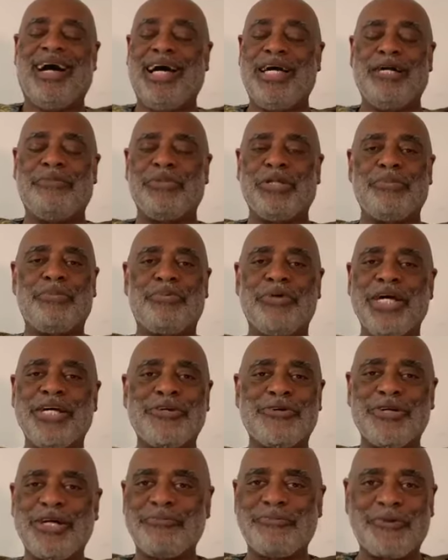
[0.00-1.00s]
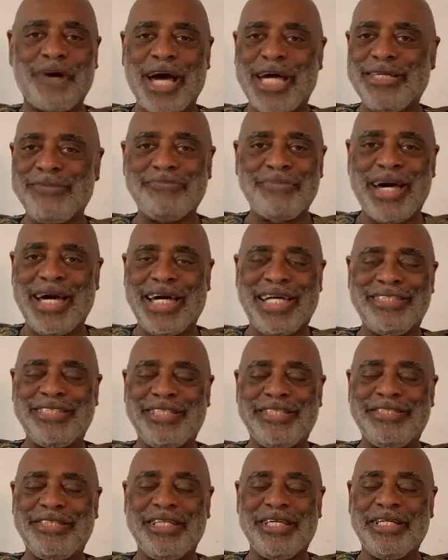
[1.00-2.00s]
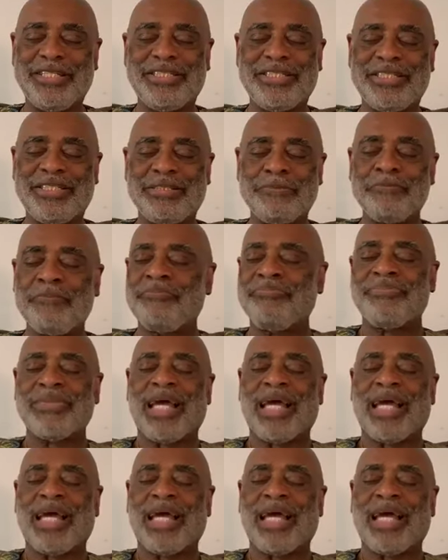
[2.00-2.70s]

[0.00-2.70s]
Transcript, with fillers: I am the bringer of right-mindedness.